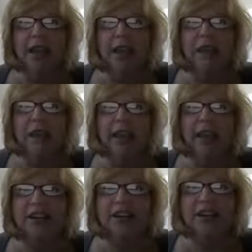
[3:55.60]

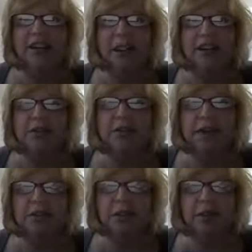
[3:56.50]
Advantages to patient
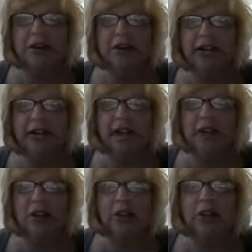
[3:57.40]
medical record data
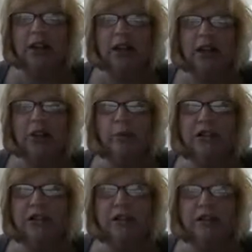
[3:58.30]
include that they are
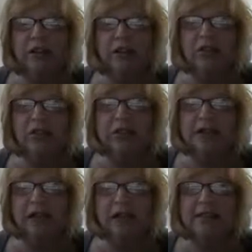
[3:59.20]
rich in clinical
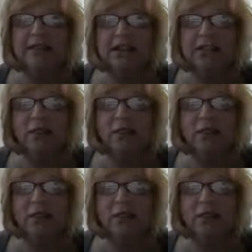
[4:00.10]
detail and seen as